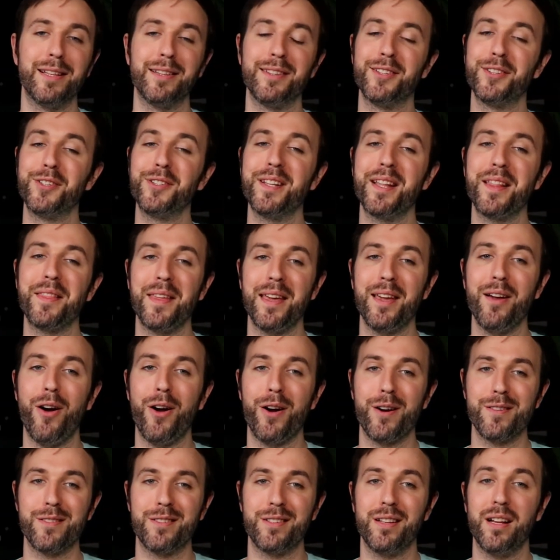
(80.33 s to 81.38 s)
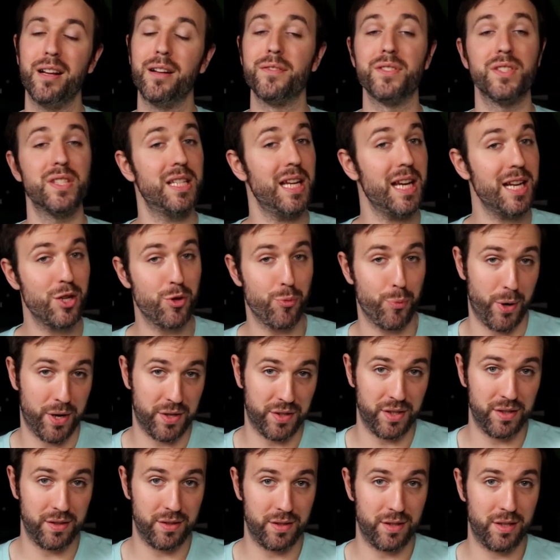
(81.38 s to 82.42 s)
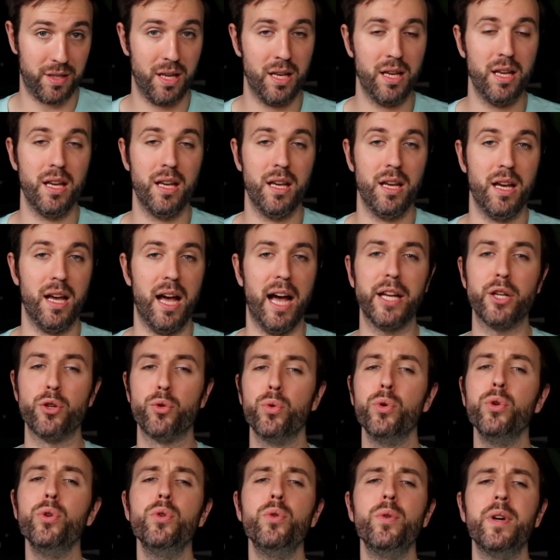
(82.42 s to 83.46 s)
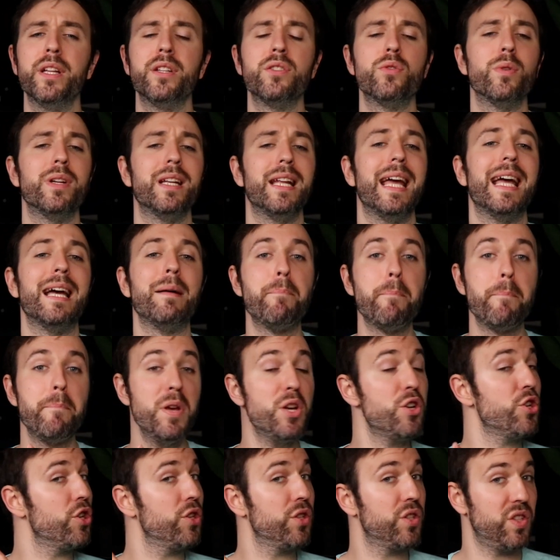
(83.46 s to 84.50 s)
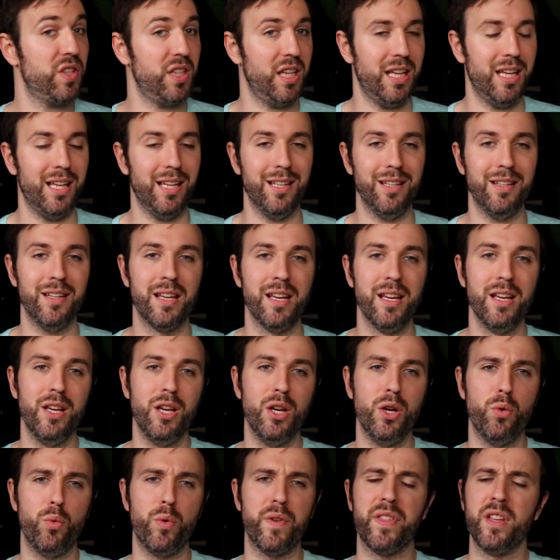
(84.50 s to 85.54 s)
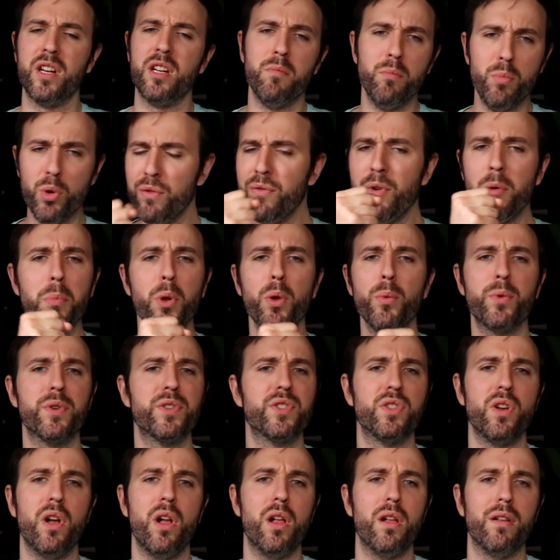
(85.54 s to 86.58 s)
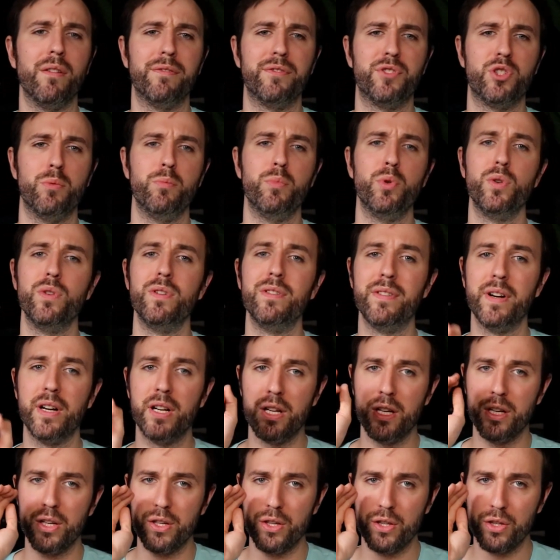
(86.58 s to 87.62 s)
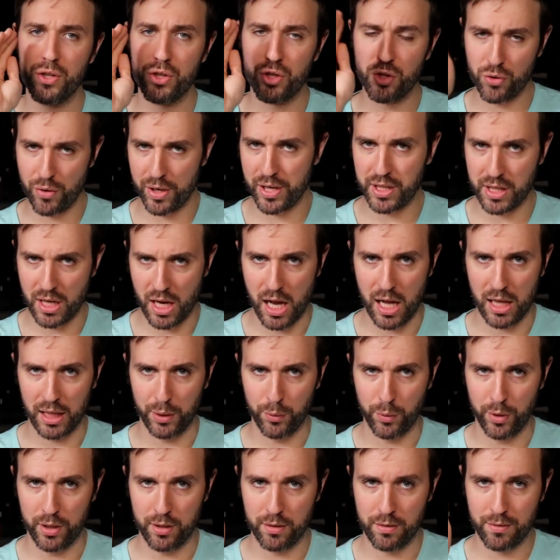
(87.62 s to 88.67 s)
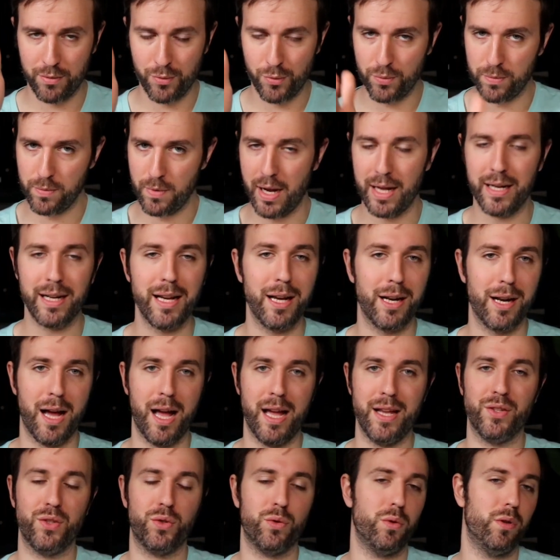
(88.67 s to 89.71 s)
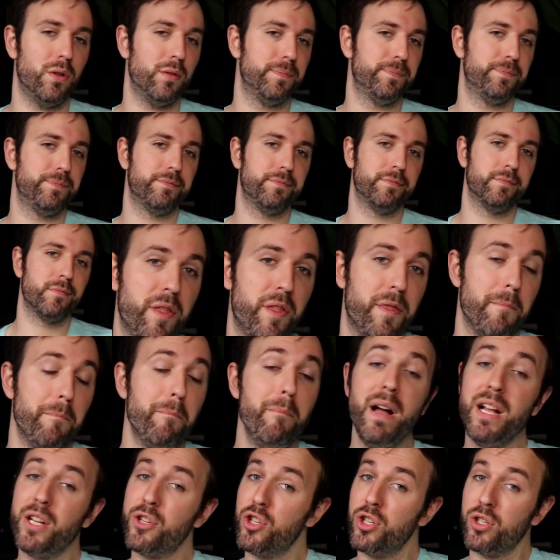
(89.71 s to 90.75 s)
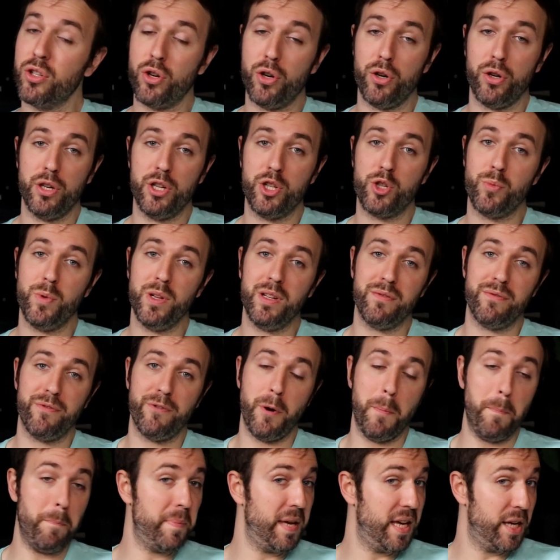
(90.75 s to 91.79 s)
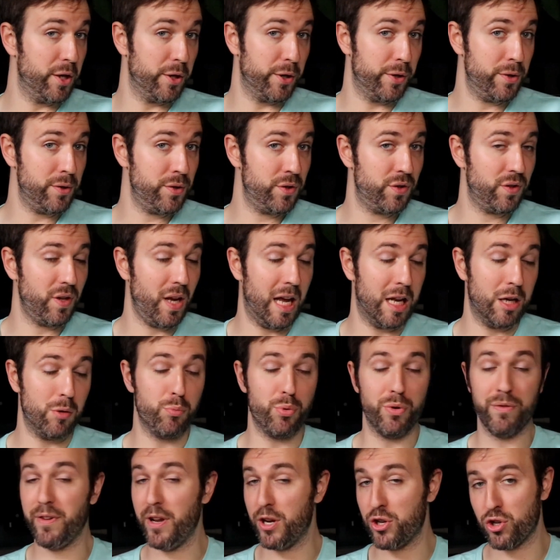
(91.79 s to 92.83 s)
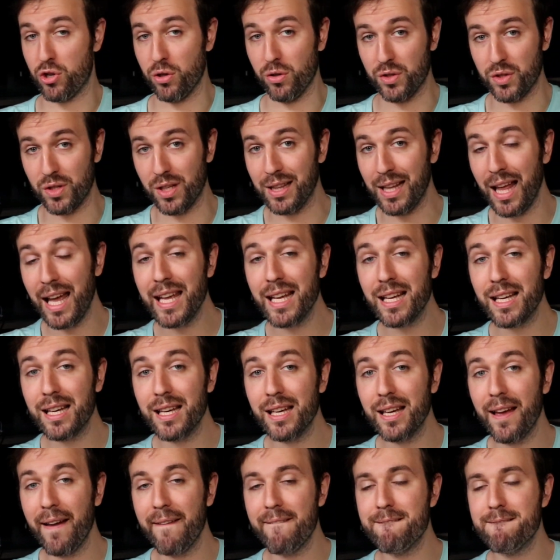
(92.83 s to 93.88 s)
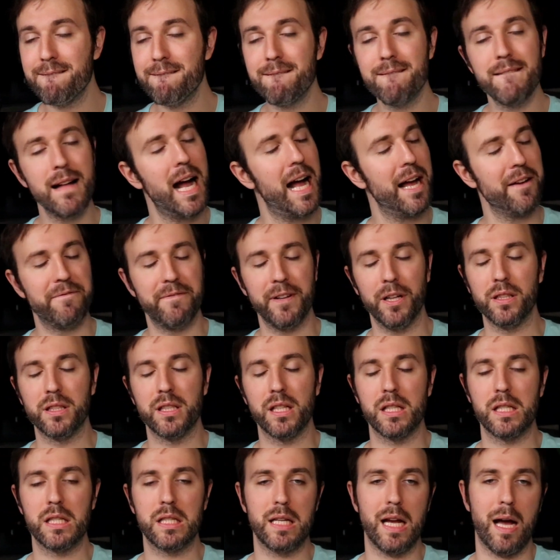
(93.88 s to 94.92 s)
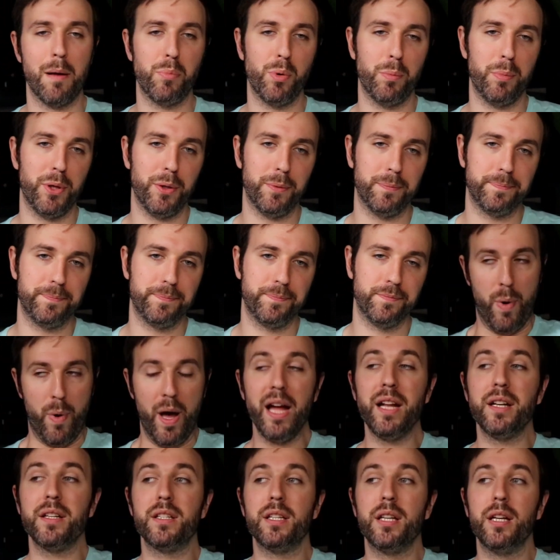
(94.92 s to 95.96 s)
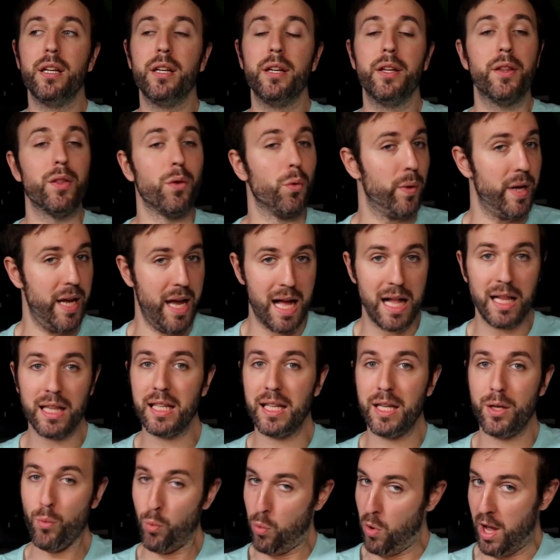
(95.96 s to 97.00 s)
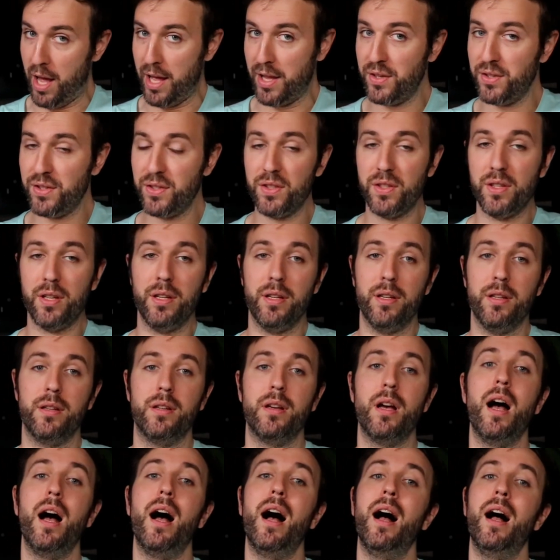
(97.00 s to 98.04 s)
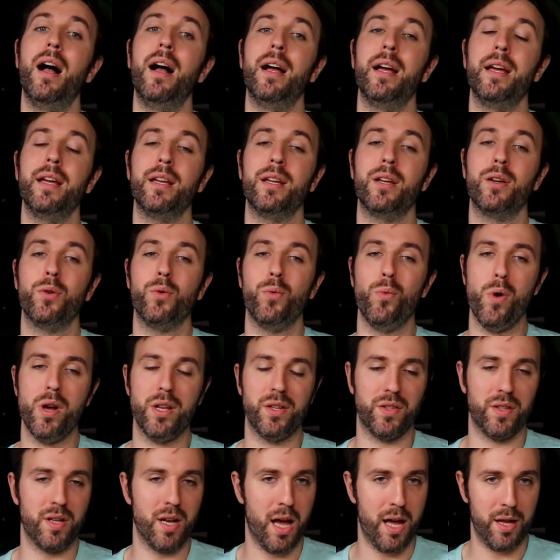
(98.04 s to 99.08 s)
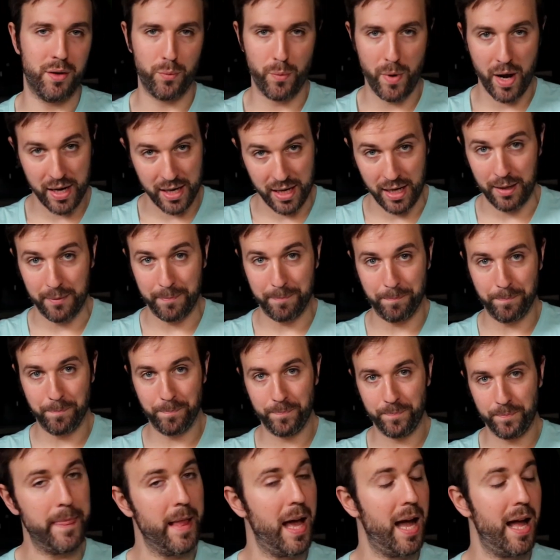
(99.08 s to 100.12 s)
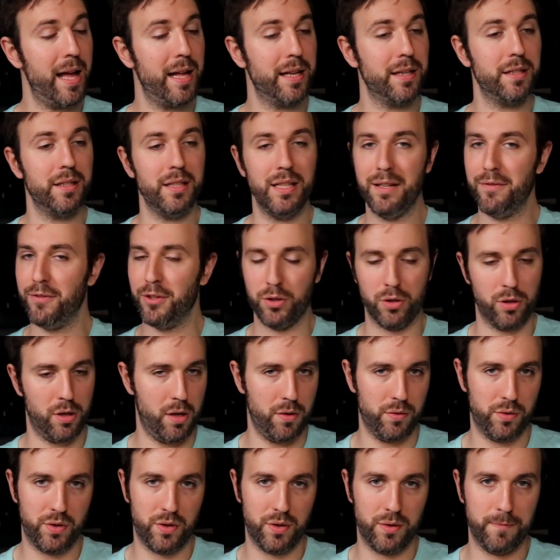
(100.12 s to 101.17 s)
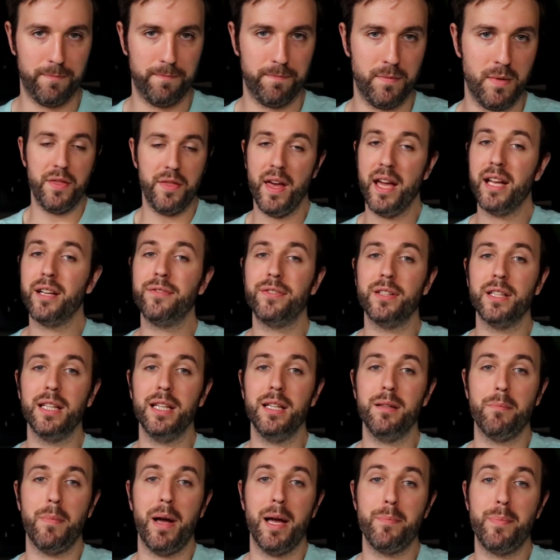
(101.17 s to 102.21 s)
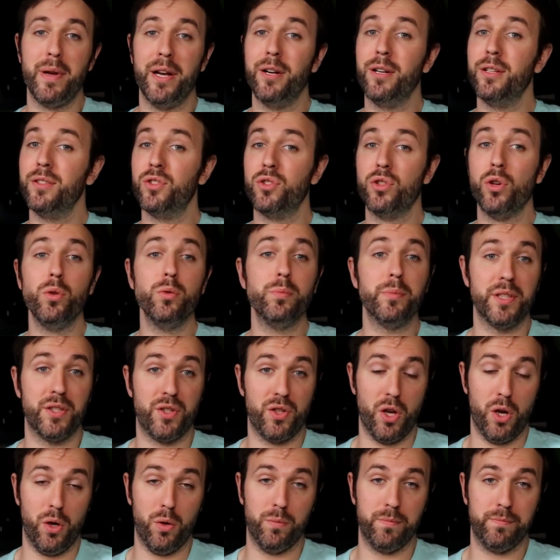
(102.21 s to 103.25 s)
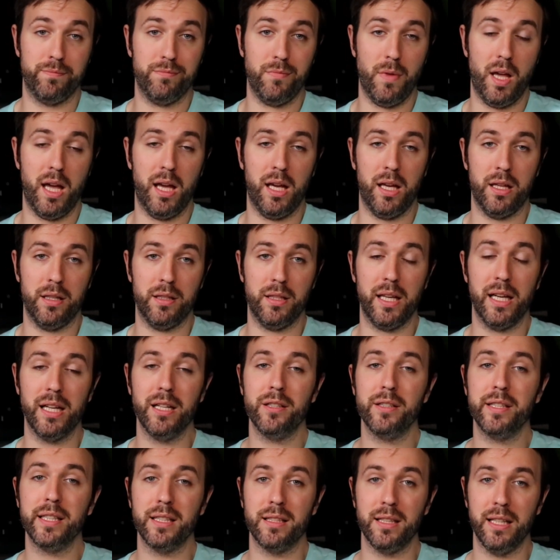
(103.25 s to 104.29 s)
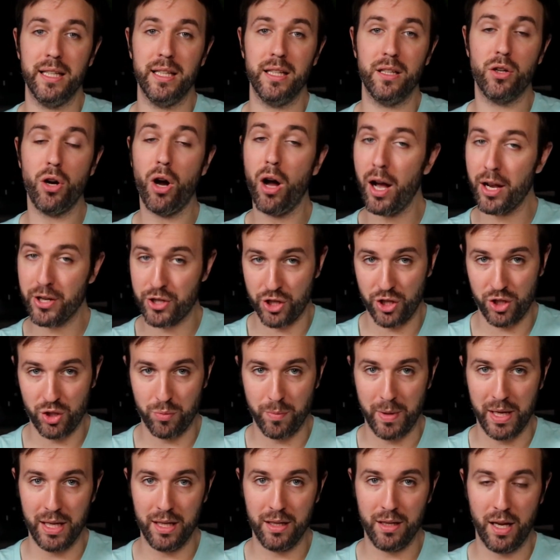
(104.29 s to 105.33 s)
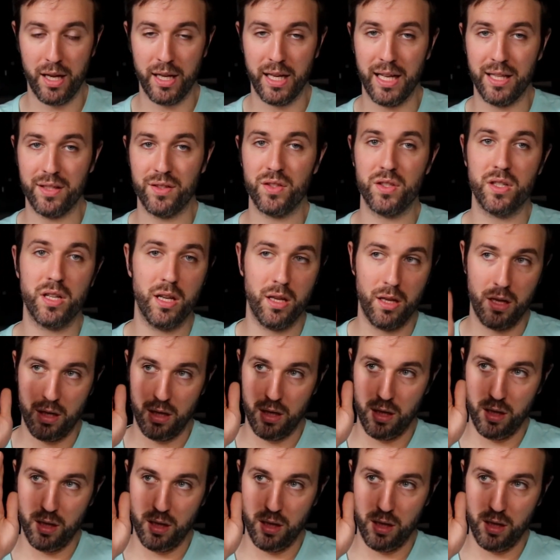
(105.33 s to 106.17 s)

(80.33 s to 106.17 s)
and learning the art of stage presence, I grew into an ambitious teen with an immovable resolve to move straight to Hollywood right out of high school. With much encouragement from peers and professionals alike, I felt unstoppable. But the reality was, I was not ready, not even close. And thankfully, my parents told me so, and caringly cautioned me against